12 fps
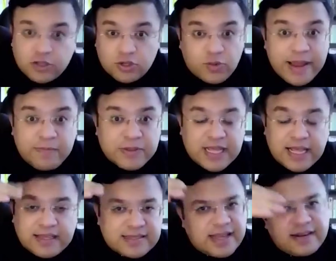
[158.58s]
So 20%,
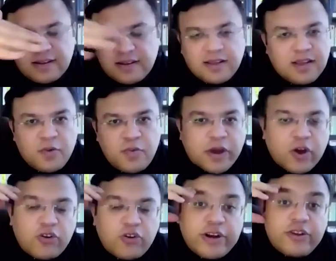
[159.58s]
they said, we're going
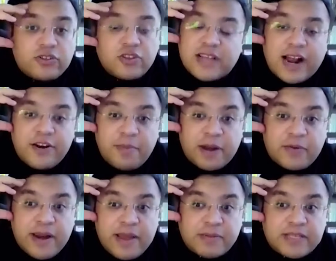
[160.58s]
to reduce your salary by
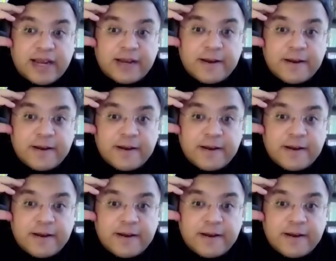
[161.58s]
20%.